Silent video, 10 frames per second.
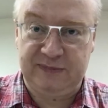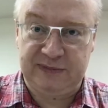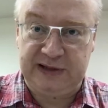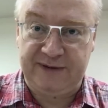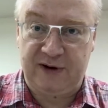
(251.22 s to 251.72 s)

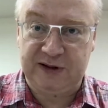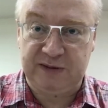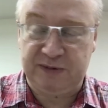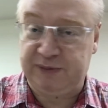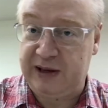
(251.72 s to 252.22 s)
Steve
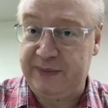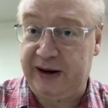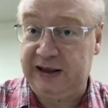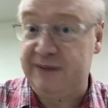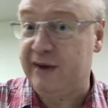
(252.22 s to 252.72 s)
Austin was played
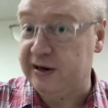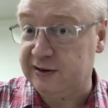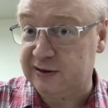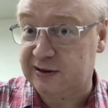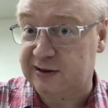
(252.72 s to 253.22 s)
by Lee
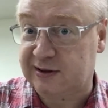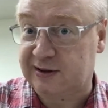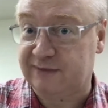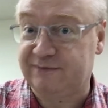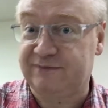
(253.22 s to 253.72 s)

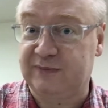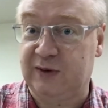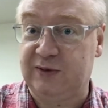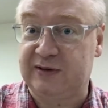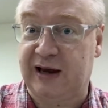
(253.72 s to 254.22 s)
Majors,
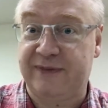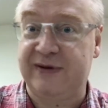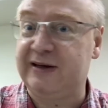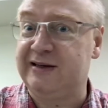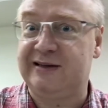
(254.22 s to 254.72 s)
I
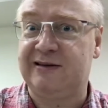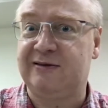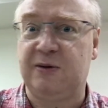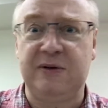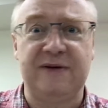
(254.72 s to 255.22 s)
think he's
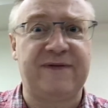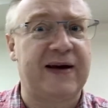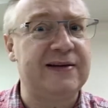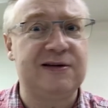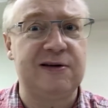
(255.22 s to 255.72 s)
doing the
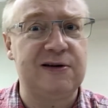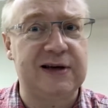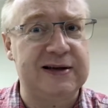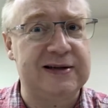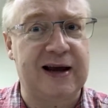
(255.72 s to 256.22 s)
fan
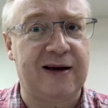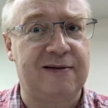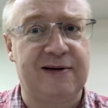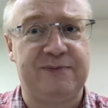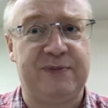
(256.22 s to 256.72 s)
circuits
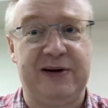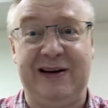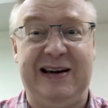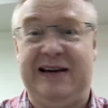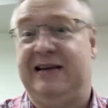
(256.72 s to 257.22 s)
now, but
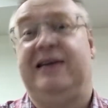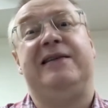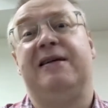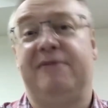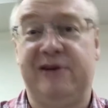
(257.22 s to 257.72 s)

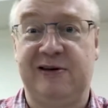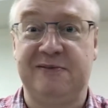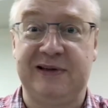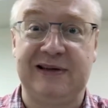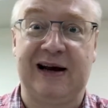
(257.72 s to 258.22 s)
he's never going to
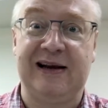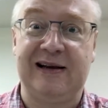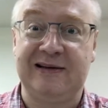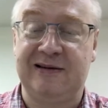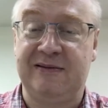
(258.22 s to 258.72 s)
come to
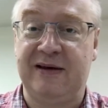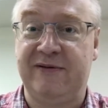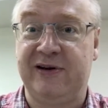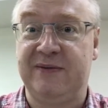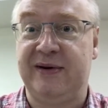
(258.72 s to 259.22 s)
Thailand, so I'm never
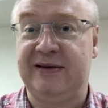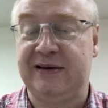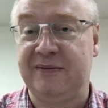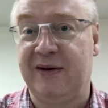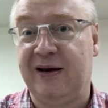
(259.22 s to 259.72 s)
going to meet
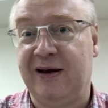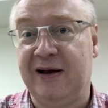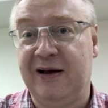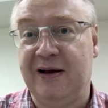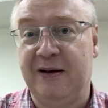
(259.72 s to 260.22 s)
him.
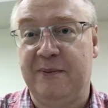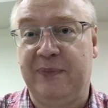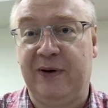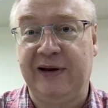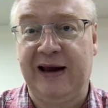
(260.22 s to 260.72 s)

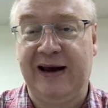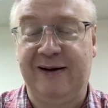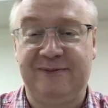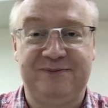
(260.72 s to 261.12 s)
But yeah,